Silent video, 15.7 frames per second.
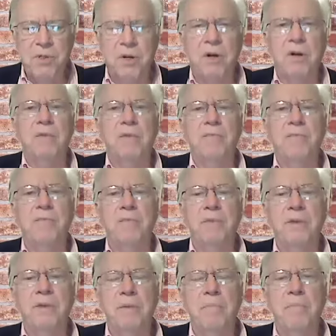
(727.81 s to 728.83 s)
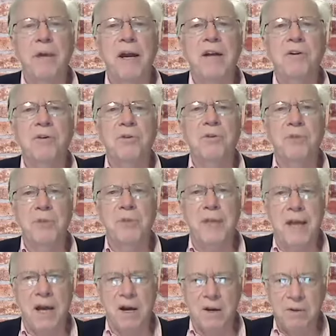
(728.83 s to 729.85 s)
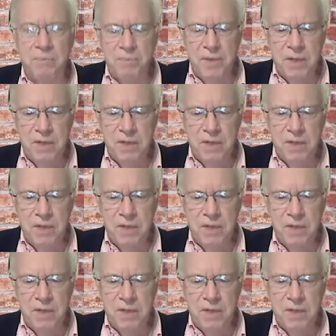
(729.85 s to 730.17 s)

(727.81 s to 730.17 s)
are imperiled now